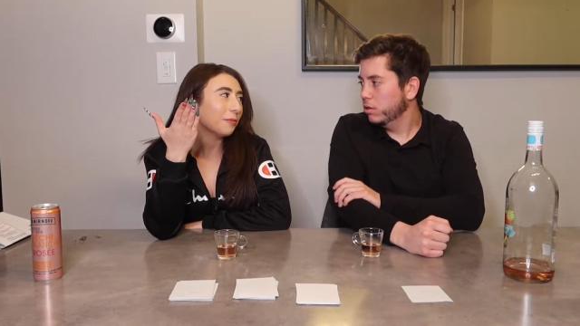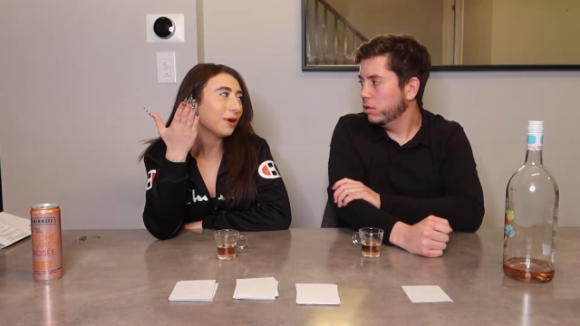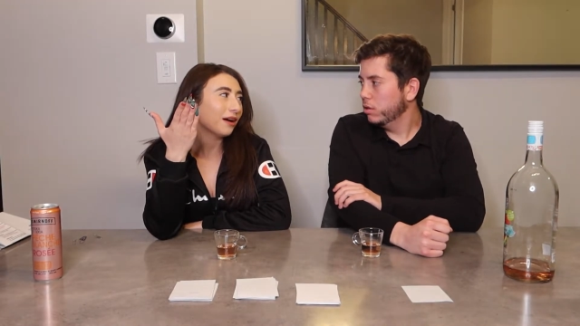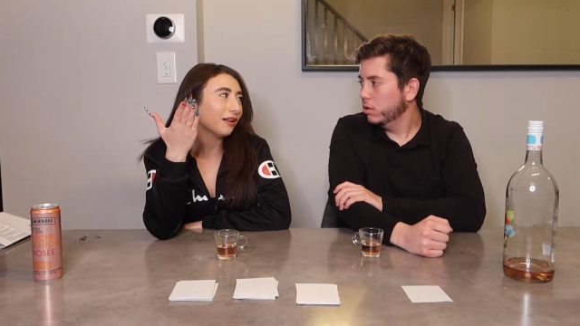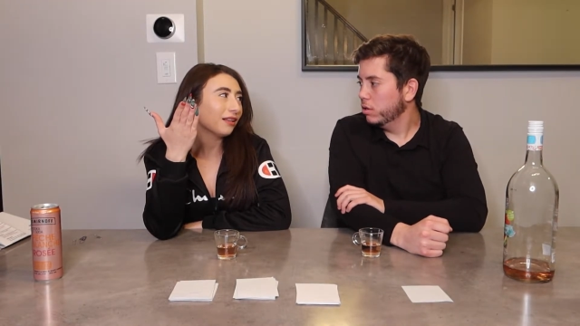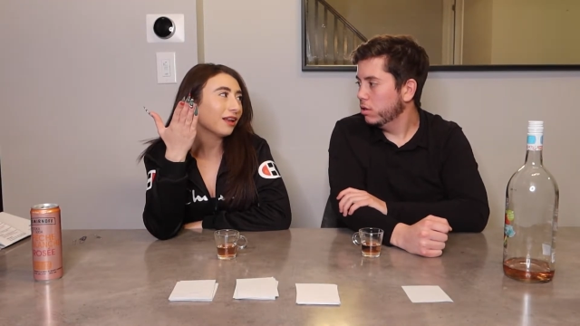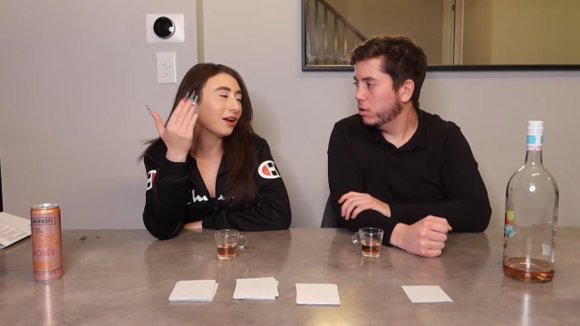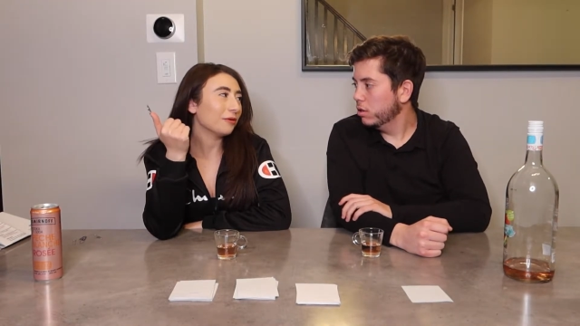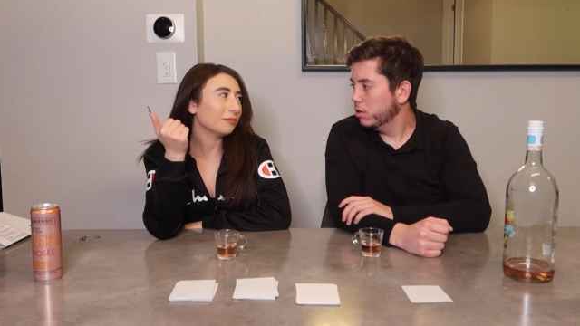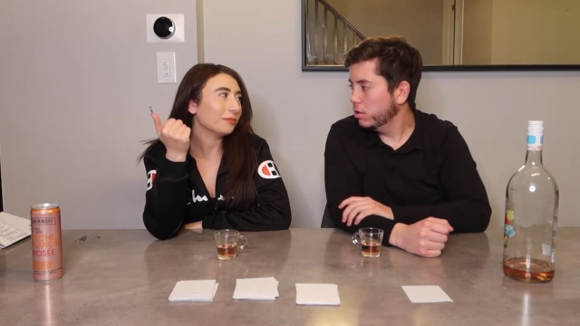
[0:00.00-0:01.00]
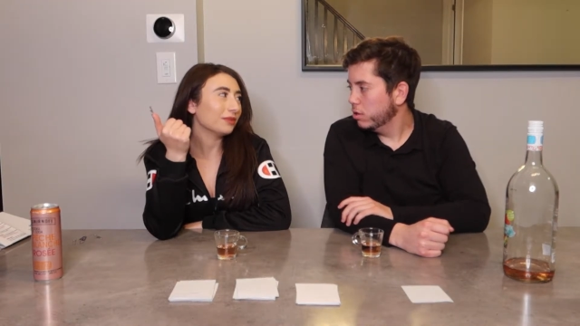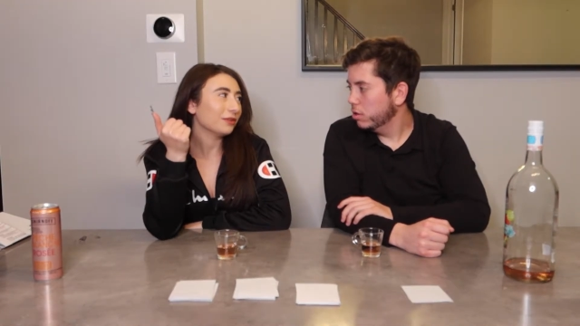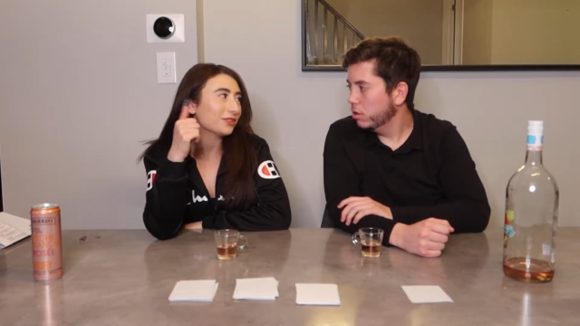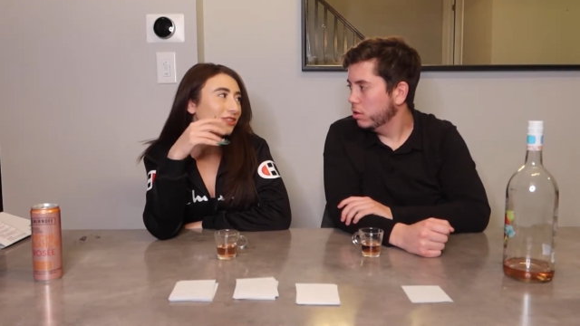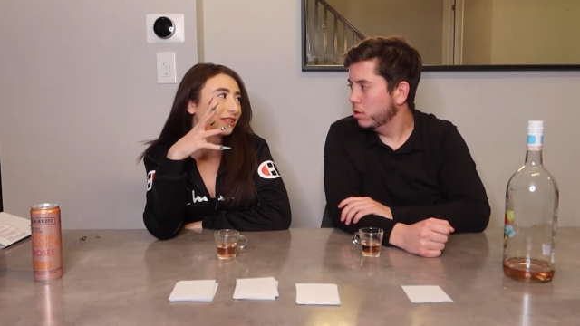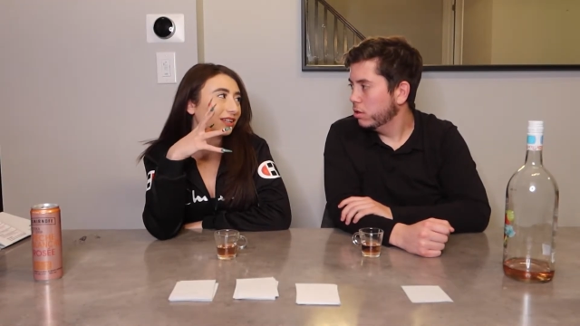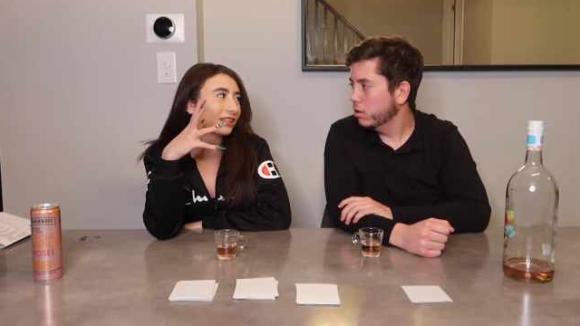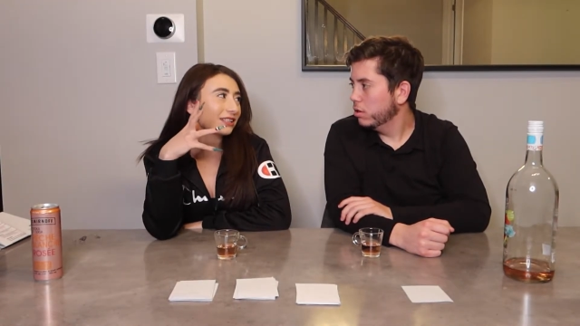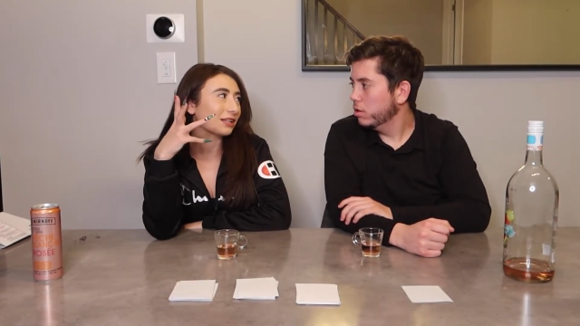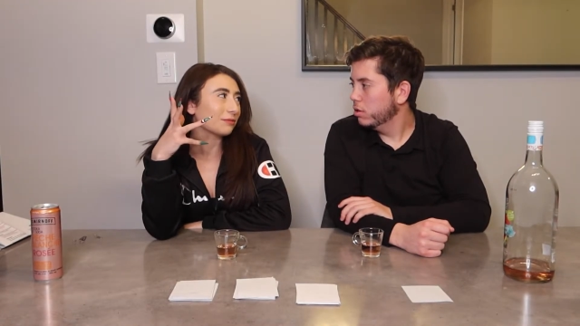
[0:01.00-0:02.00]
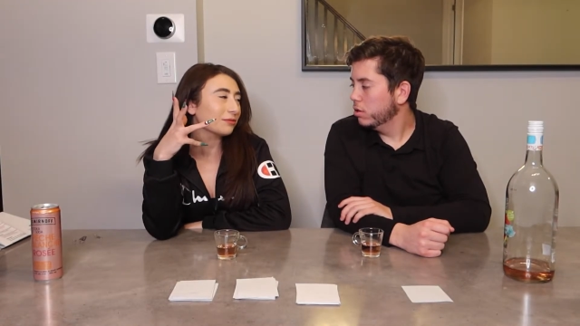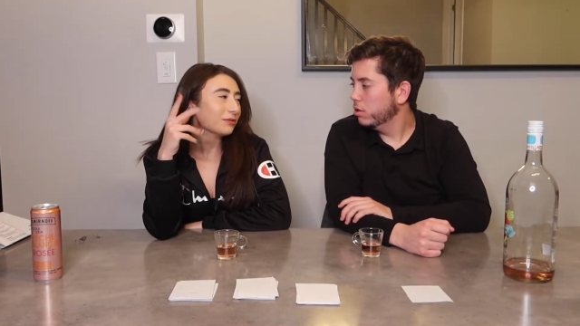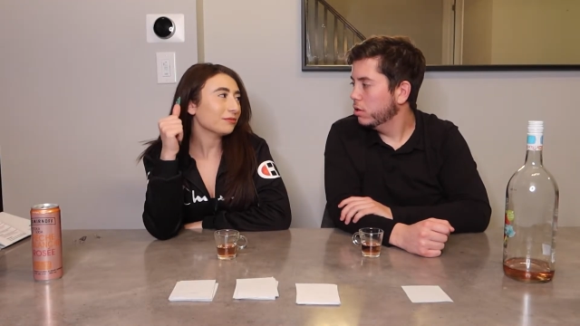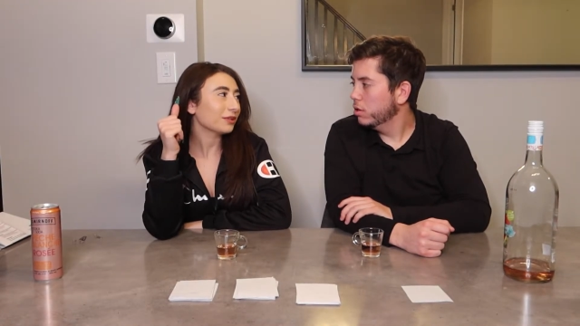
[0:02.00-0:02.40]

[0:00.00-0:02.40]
Speaker 1: MLM, which is like acceptable,